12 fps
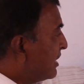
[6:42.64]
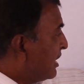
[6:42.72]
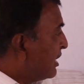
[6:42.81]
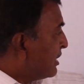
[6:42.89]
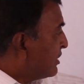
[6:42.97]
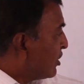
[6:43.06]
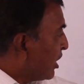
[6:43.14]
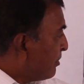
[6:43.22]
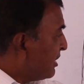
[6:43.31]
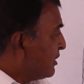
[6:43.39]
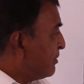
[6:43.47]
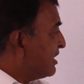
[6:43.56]
are
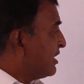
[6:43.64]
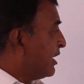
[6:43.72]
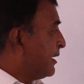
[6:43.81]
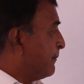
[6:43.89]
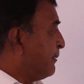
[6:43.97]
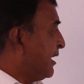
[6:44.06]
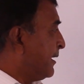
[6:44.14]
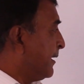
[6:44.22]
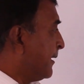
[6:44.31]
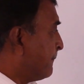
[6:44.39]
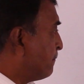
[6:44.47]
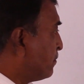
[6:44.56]
chambers which are
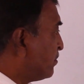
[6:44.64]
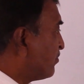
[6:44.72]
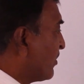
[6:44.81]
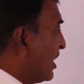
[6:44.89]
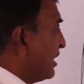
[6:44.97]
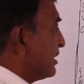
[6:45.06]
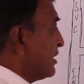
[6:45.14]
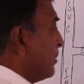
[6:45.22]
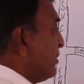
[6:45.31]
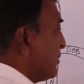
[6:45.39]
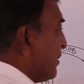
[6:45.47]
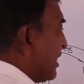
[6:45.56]
divided,
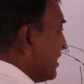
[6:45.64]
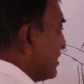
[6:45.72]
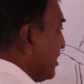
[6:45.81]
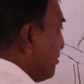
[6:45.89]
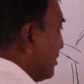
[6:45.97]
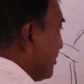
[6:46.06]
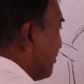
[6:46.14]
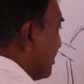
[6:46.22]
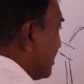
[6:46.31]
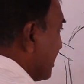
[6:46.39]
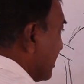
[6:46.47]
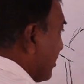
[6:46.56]
suppose for example, if we
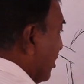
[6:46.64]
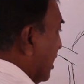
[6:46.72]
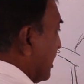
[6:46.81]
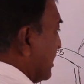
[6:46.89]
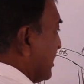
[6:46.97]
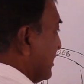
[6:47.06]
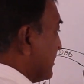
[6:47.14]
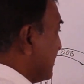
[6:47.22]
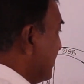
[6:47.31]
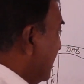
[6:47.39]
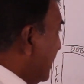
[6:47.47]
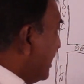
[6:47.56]
take auricles,
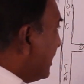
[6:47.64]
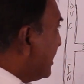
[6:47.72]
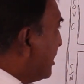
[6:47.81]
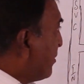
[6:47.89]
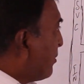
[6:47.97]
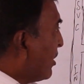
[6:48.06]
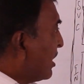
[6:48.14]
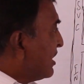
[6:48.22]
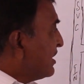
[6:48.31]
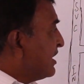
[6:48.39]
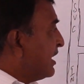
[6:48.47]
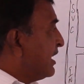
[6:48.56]
a
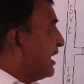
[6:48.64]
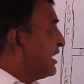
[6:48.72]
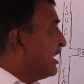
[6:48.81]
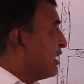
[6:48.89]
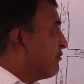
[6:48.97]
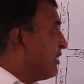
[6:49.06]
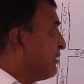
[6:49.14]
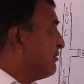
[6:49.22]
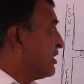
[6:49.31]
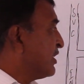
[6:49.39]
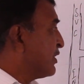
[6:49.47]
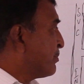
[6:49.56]
partition like that one
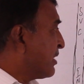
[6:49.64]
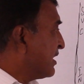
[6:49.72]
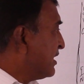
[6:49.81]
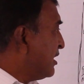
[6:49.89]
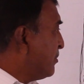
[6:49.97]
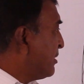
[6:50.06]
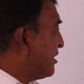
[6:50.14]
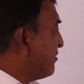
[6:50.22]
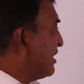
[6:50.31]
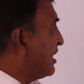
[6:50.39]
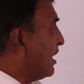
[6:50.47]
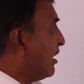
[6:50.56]
which is present
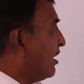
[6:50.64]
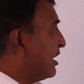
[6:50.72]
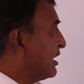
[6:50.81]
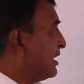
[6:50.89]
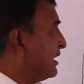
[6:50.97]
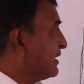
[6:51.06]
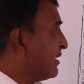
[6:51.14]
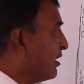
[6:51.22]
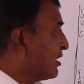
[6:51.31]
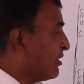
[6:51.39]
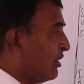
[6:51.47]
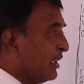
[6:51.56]
between the auricles
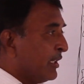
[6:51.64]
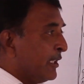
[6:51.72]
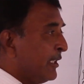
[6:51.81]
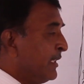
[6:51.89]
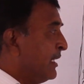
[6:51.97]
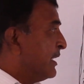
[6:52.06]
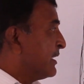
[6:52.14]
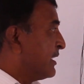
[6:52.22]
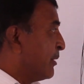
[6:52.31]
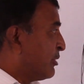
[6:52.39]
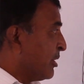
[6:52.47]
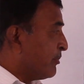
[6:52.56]
are called the
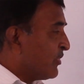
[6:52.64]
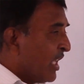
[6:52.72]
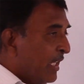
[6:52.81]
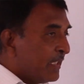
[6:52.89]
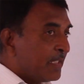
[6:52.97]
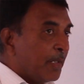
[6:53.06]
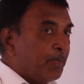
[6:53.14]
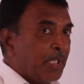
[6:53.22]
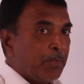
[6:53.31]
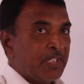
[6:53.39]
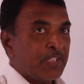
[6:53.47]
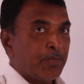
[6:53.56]
septum.
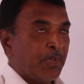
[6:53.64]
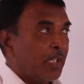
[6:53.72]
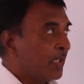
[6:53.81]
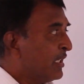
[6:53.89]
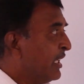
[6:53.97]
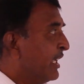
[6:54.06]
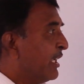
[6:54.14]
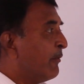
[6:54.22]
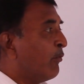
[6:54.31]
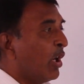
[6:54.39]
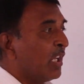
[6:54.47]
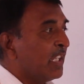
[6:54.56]
Septum means what? A
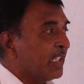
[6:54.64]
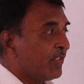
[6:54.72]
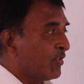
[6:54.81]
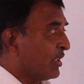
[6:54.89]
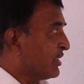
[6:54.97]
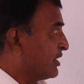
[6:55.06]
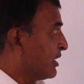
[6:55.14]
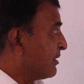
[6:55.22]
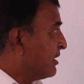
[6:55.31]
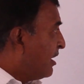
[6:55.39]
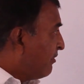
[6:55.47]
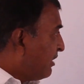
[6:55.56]
wall-like structure.
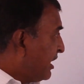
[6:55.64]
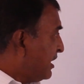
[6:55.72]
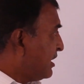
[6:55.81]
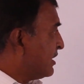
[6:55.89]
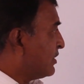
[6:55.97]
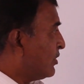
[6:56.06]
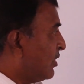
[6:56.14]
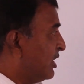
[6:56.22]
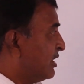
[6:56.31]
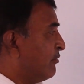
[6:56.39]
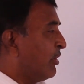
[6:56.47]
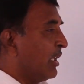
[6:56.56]
Why it is
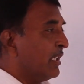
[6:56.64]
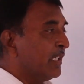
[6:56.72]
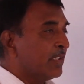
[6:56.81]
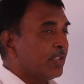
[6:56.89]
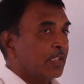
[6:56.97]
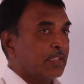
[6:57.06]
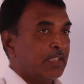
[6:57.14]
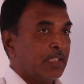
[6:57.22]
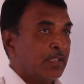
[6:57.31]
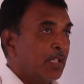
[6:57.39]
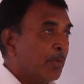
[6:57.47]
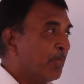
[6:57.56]
called the wall-like
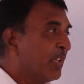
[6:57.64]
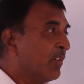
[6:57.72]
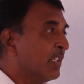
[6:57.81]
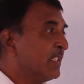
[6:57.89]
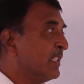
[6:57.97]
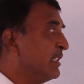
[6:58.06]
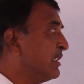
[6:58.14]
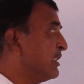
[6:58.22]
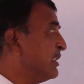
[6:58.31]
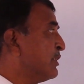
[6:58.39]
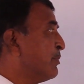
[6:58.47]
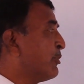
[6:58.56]
structure? Because it
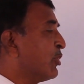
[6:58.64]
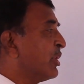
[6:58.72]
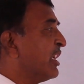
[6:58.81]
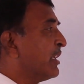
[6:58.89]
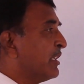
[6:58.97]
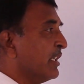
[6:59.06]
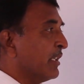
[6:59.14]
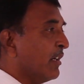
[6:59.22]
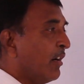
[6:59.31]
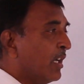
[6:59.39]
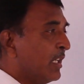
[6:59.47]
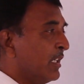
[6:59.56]
is protecting
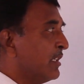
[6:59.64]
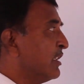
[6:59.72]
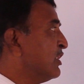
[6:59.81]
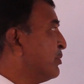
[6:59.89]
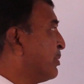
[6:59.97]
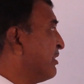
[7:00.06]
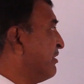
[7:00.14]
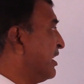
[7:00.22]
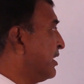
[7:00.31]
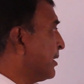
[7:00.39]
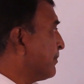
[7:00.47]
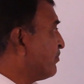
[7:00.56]
or it is
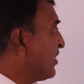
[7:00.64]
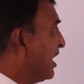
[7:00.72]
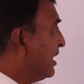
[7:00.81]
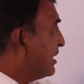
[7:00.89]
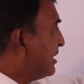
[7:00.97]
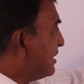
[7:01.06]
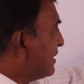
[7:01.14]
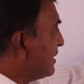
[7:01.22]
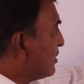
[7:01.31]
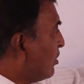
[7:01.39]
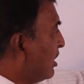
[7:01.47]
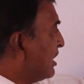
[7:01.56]
preventing. This
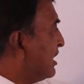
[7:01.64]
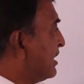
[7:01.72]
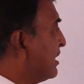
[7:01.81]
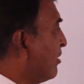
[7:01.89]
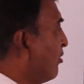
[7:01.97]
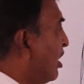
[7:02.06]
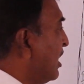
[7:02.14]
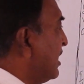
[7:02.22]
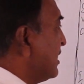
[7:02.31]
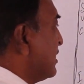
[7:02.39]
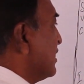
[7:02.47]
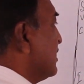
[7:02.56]
is called the, the
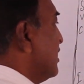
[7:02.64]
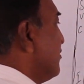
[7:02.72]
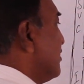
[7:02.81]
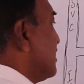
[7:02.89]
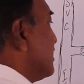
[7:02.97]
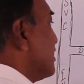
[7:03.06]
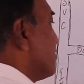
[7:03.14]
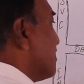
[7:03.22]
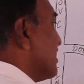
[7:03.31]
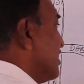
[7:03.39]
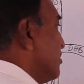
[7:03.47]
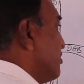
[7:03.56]
wall-like structure which is
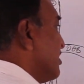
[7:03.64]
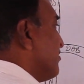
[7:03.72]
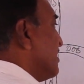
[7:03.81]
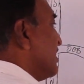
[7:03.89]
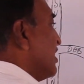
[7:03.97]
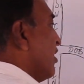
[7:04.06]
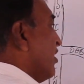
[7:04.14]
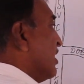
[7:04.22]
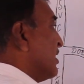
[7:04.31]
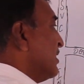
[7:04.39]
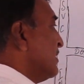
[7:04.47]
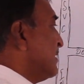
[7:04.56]
present between the
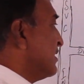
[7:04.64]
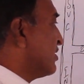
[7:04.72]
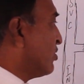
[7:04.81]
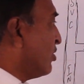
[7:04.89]
auricles is